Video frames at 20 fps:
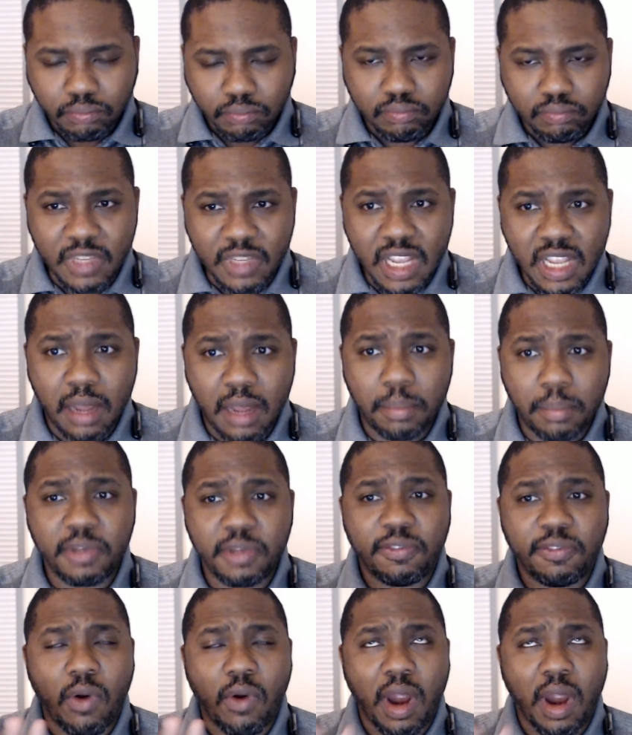Uh,
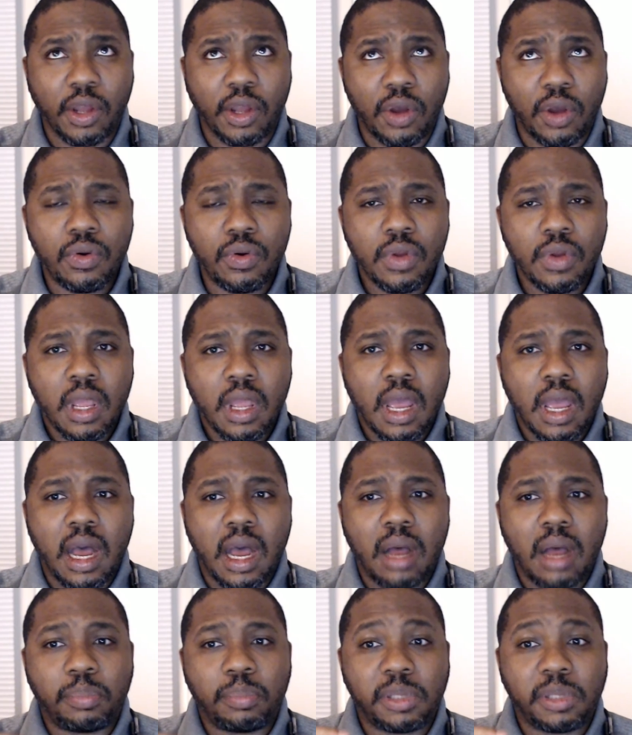before I go, uh,
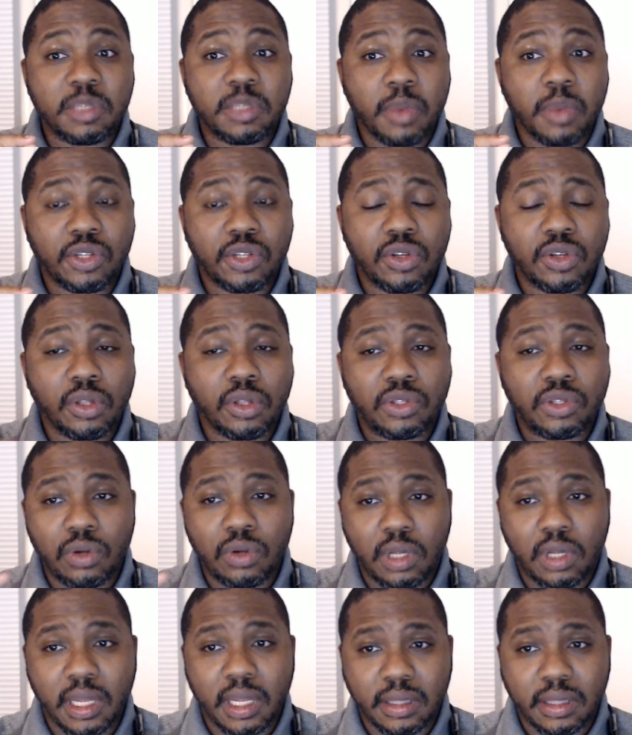please make sure that you
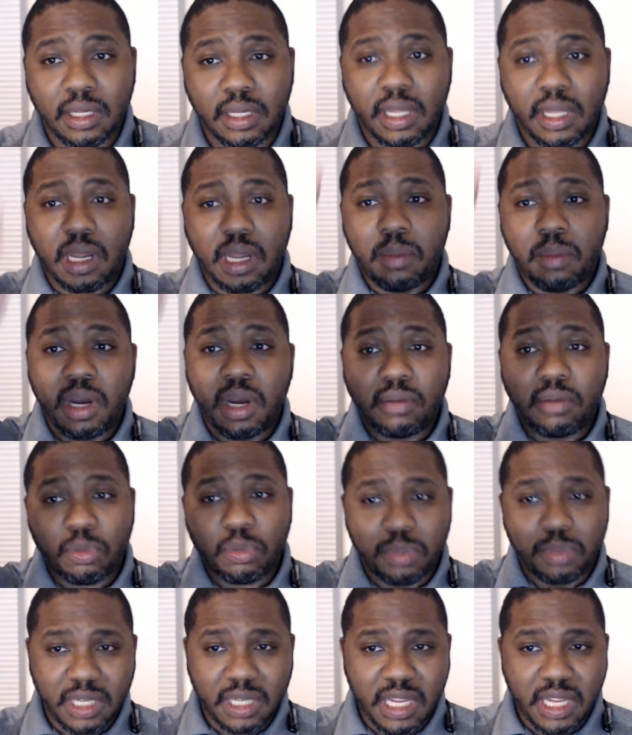click the link above or
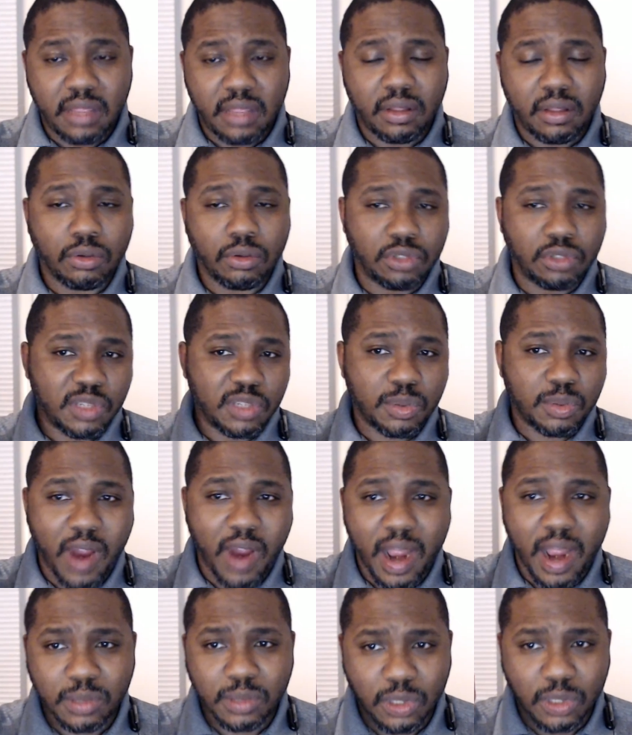beneath. Go subscribe
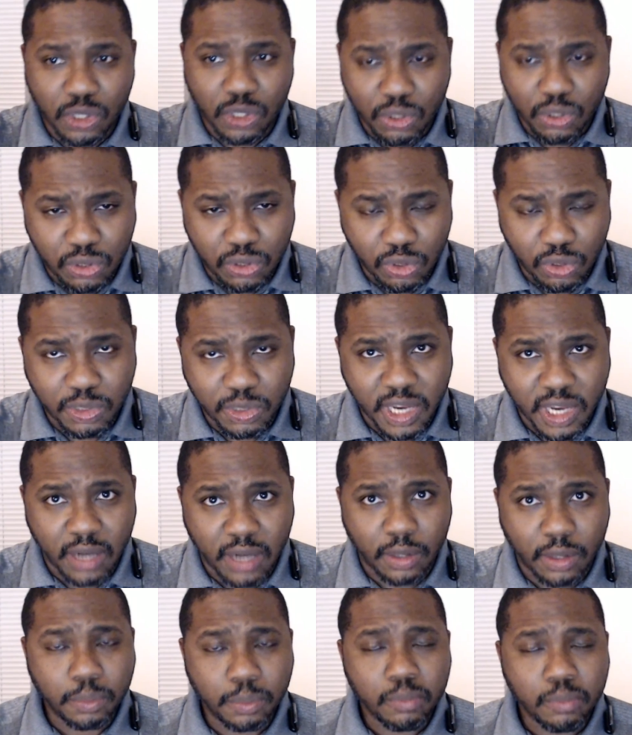to the YouTube channel.
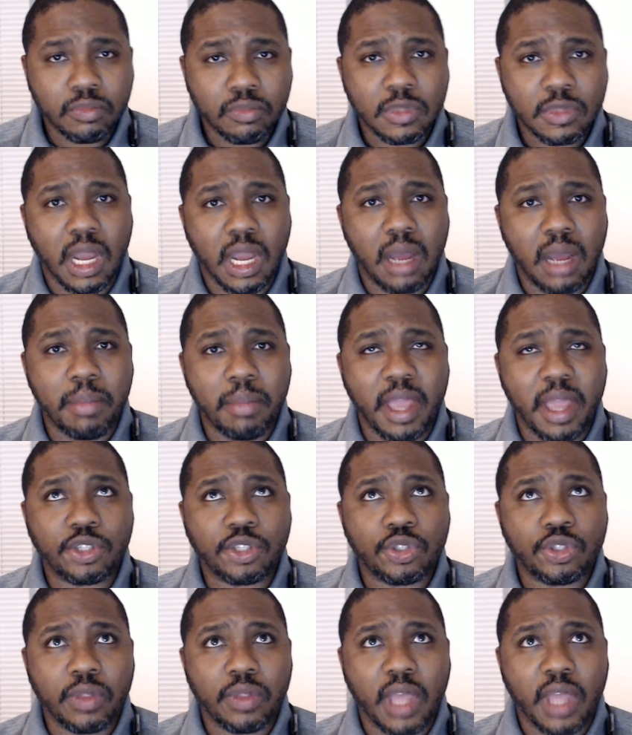Uh, make sure
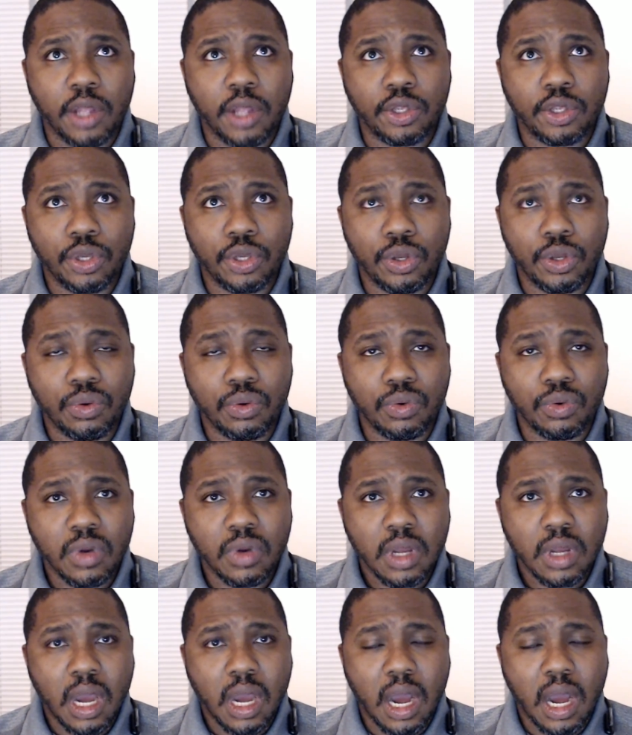that you
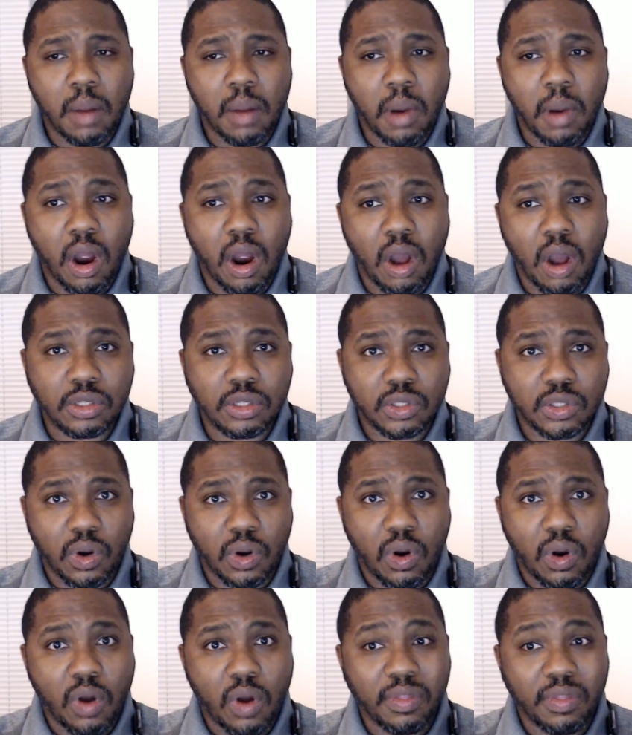um, are also
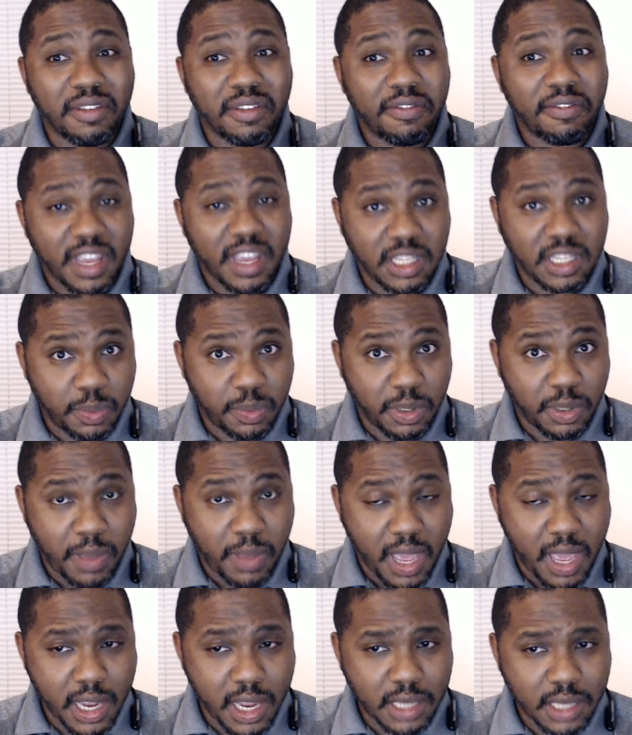on the Facebook
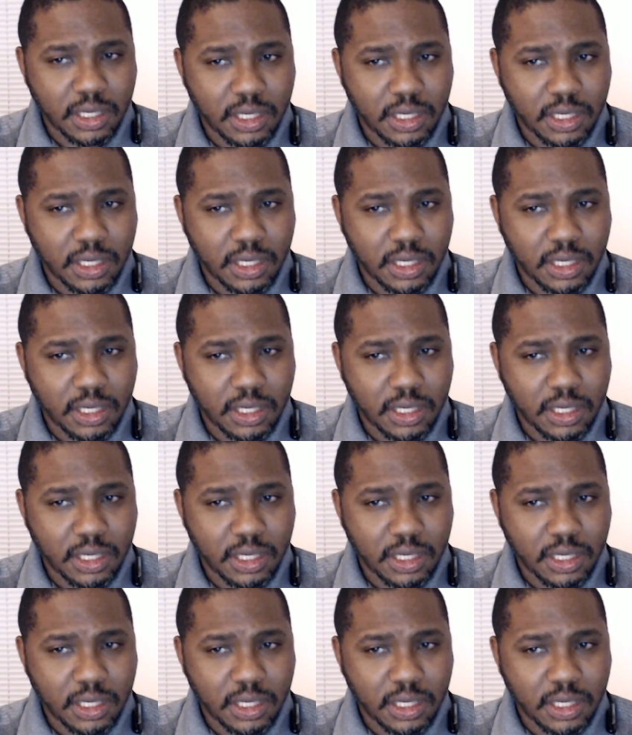page.